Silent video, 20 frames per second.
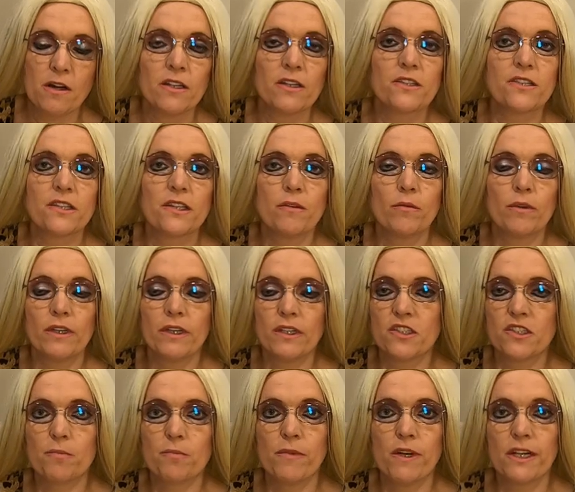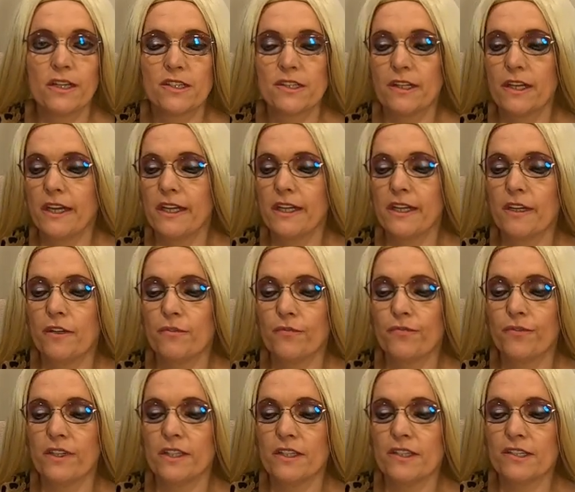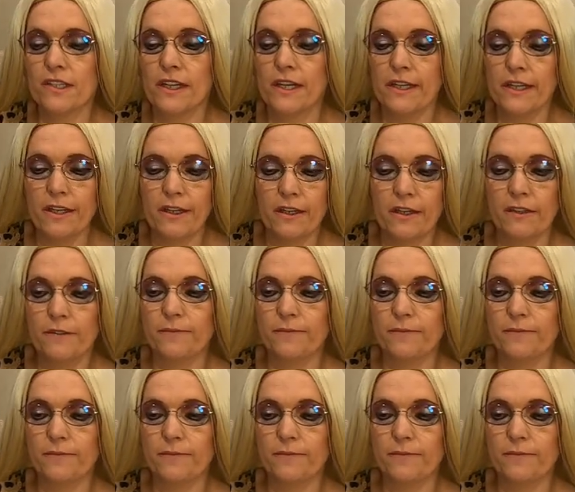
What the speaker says: See what it smells like and feels like.